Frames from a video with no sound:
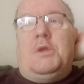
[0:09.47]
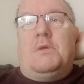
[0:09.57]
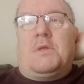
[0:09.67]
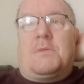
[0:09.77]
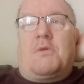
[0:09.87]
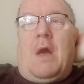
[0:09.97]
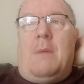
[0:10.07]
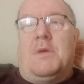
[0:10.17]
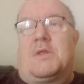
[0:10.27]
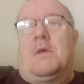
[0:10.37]
new
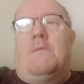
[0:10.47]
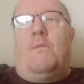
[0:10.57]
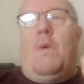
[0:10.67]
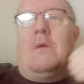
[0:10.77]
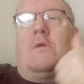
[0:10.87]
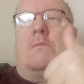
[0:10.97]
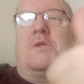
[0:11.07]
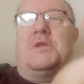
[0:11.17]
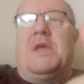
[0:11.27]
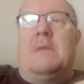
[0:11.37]
subscribers. So welcome
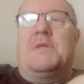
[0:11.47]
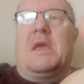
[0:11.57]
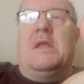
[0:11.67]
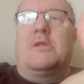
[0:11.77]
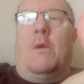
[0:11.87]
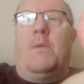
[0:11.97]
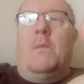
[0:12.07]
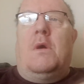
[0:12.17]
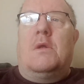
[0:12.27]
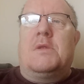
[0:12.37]
to James Higgins Open
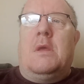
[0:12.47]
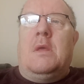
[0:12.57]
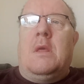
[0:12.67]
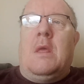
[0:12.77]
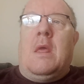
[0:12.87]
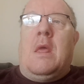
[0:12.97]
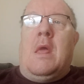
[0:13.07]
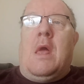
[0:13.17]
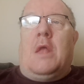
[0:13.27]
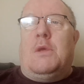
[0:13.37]
World.
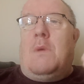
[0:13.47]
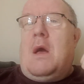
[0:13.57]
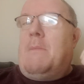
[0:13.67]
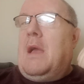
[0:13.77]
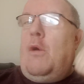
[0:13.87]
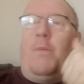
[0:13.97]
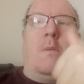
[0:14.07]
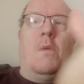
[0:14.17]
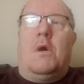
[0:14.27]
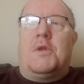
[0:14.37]
And you are my
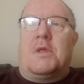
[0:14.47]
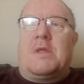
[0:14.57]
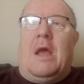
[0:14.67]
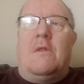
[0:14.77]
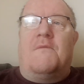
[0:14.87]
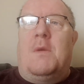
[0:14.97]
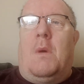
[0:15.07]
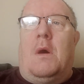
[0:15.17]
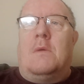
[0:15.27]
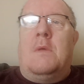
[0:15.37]
open worlders. I love you
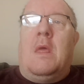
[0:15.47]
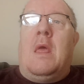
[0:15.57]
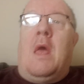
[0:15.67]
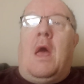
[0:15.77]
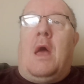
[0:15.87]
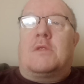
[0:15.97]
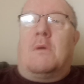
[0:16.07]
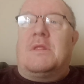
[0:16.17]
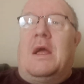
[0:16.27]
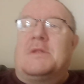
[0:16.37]
all. So
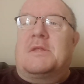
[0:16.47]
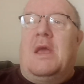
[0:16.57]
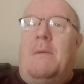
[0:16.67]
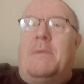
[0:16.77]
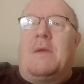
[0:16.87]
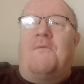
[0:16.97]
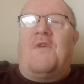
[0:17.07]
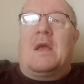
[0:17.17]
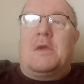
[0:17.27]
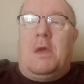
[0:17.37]
I'd like to say a big
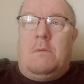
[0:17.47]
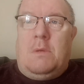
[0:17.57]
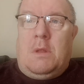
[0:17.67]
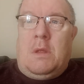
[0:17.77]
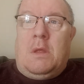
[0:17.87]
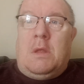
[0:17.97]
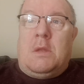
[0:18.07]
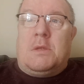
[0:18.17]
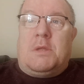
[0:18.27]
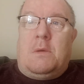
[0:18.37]
thank you
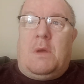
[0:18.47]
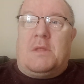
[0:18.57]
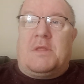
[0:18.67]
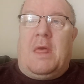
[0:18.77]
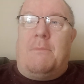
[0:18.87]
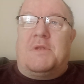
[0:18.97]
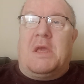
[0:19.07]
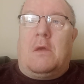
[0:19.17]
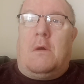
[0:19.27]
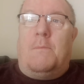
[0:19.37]
to a celebrity
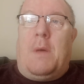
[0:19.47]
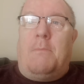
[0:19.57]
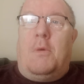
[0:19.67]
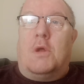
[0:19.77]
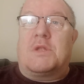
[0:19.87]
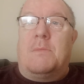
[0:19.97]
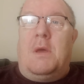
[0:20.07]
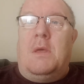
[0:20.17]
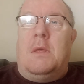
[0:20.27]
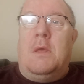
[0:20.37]
called Bob
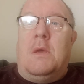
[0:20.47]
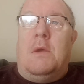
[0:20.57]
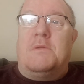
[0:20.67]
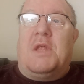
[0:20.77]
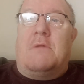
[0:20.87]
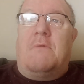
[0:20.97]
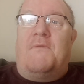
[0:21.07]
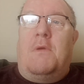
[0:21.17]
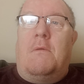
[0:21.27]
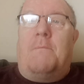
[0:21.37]
Mortimer, who did a
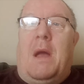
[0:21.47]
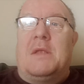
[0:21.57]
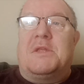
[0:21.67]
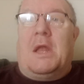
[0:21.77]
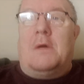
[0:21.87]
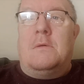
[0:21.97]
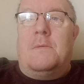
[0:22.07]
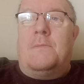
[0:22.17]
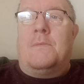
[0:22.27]
review of my channel